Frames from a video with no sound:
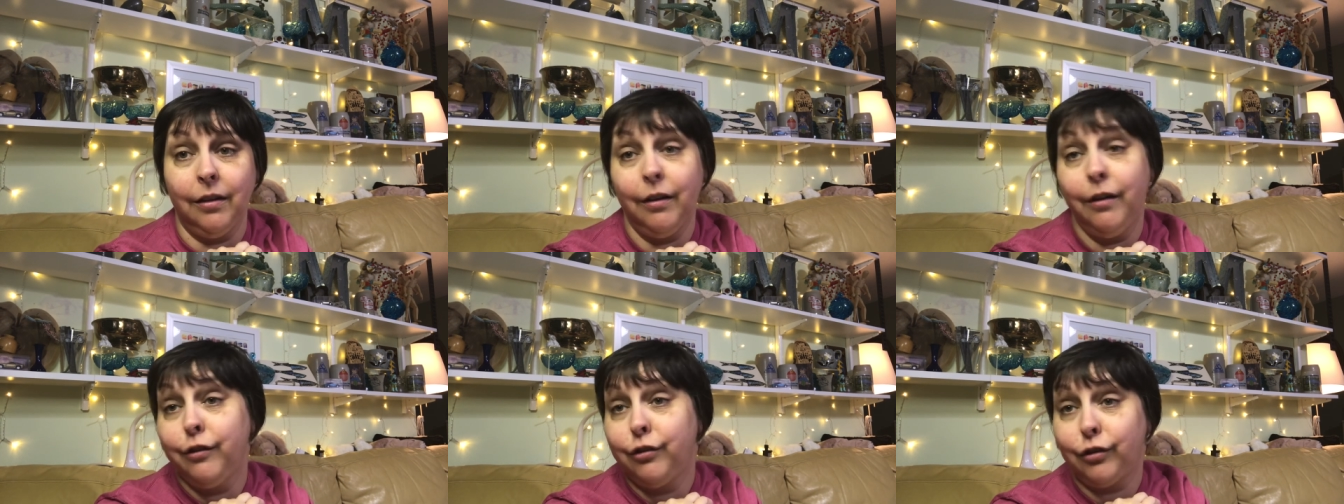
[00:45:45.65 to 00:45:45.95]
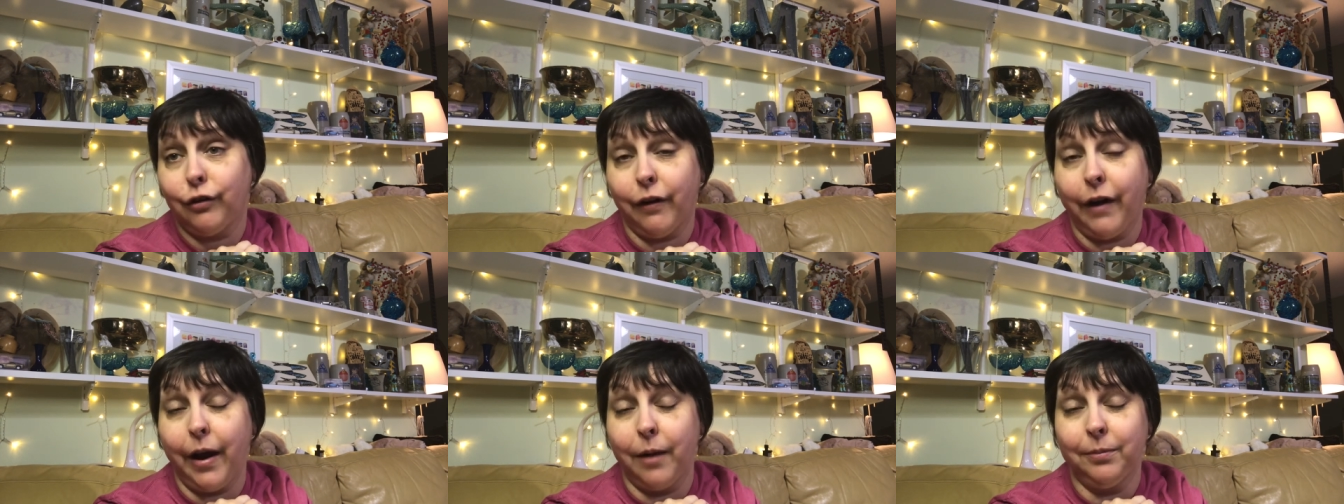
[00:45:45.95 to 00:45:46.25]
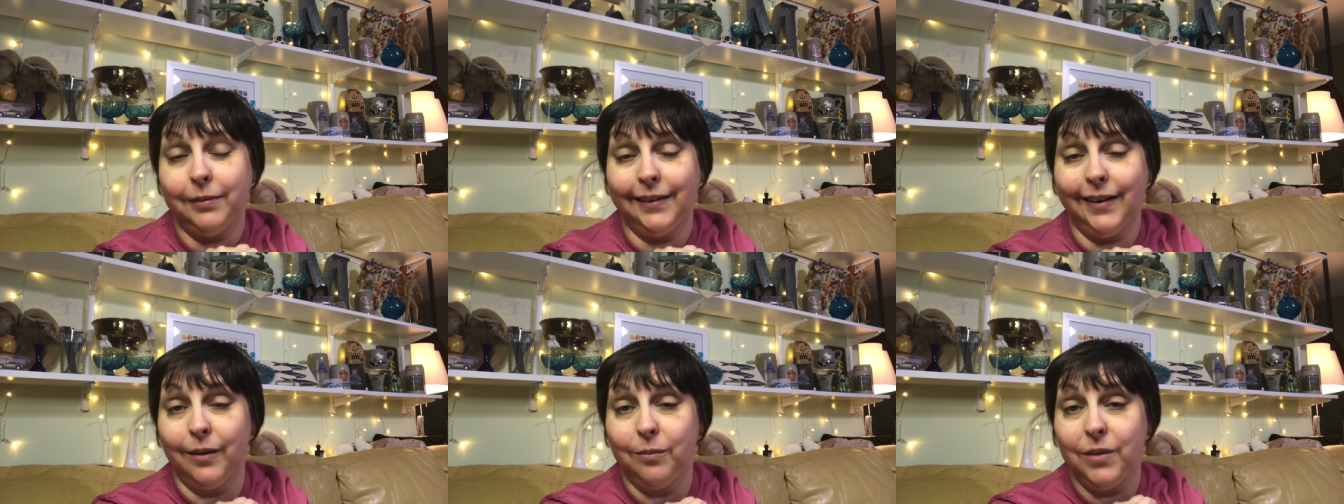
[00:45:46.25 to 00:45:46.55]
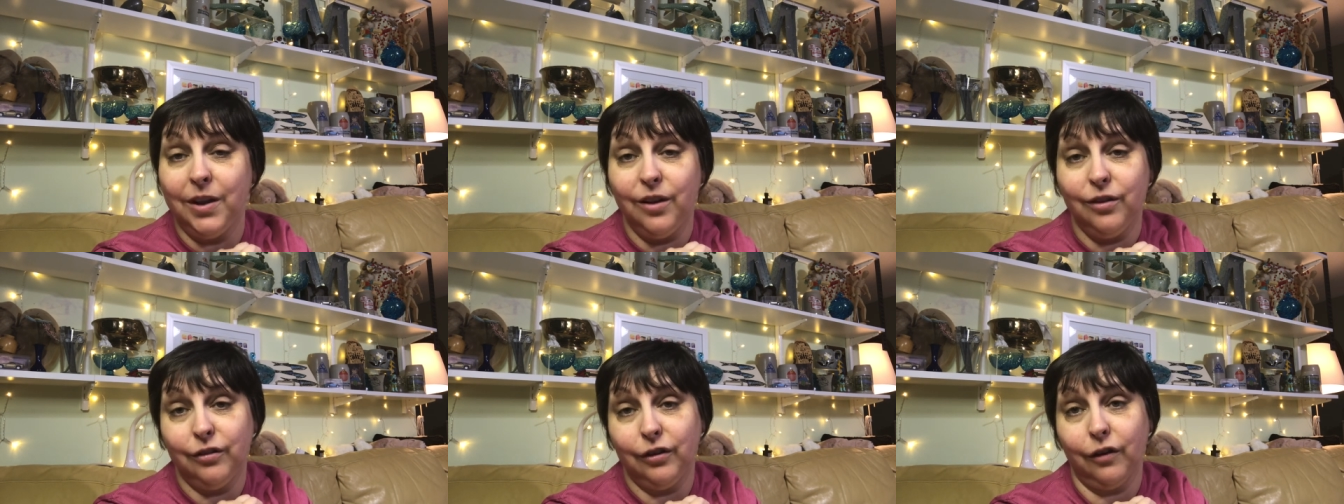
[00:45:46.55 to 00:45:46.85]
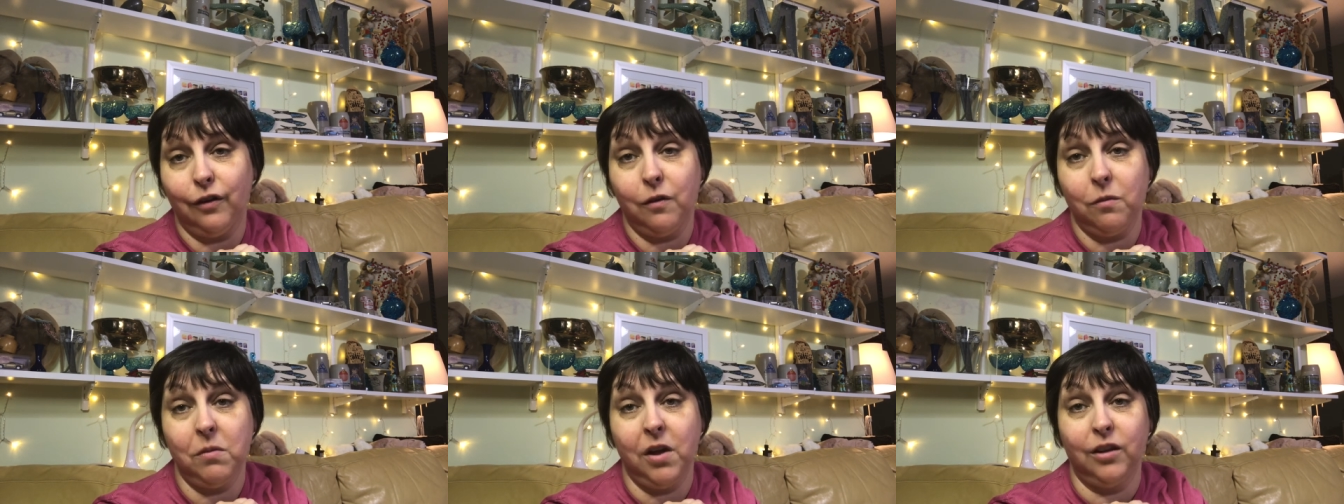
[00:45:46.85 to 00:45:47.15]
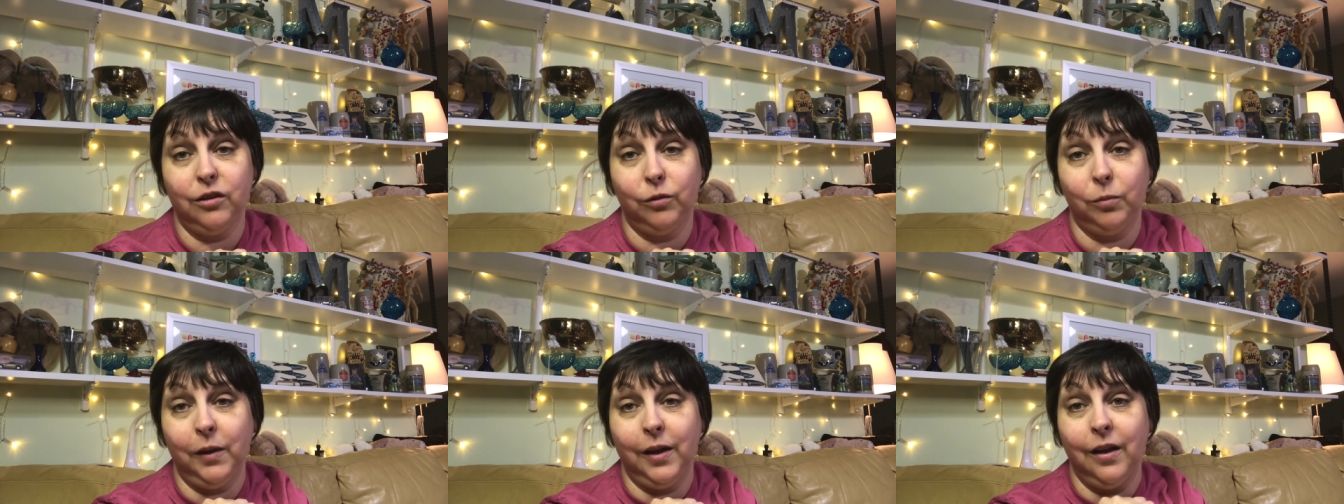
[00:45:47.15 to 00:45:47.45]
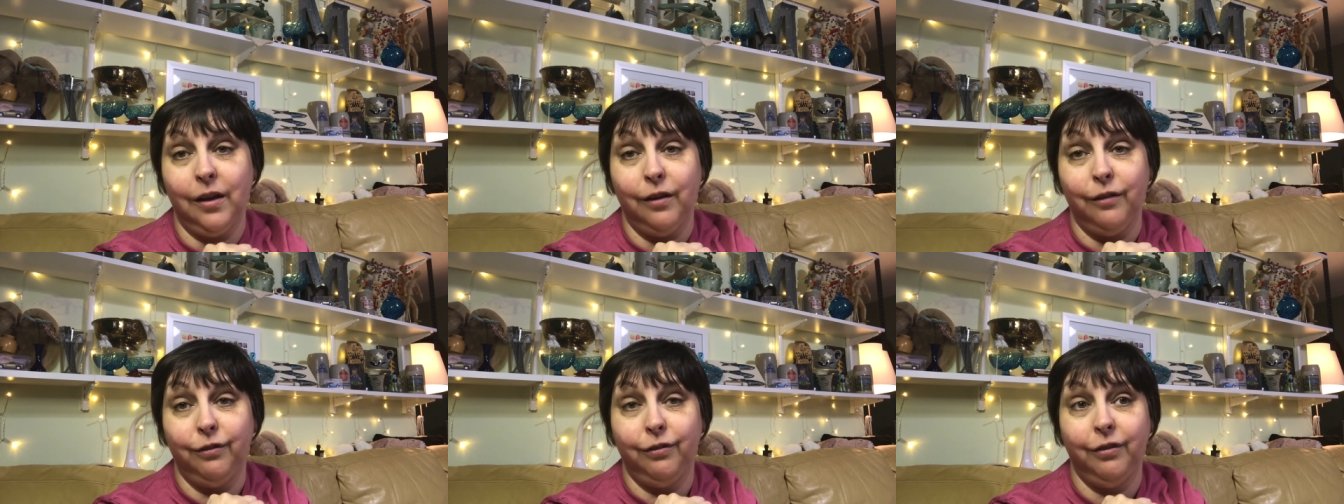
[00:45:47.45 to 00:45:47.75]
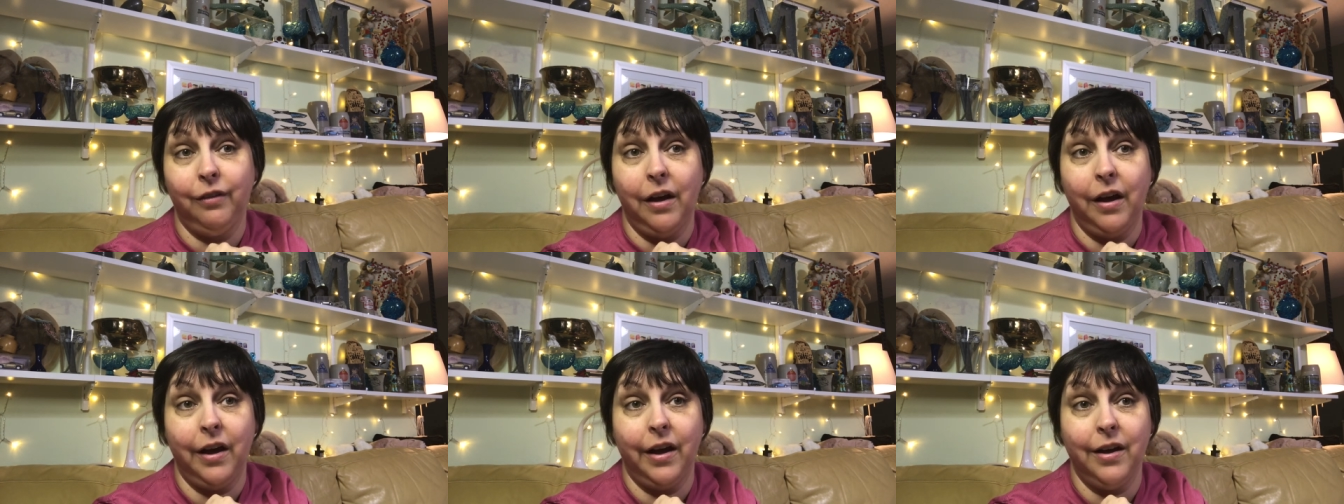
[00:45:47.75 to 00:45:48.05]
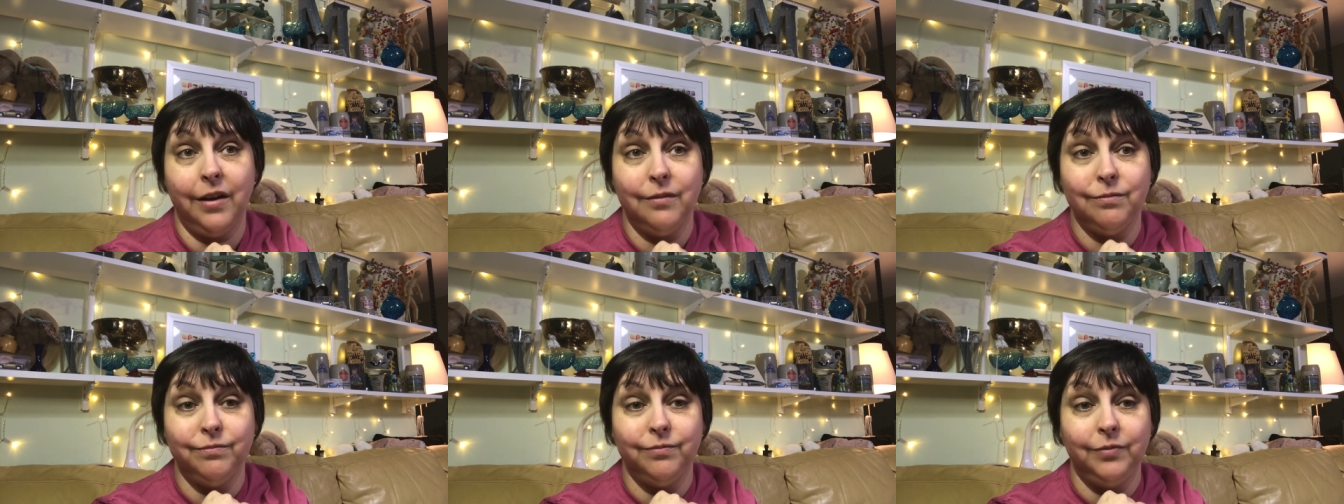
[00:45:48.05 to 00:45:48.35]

scraps that I'm using reminds me of um,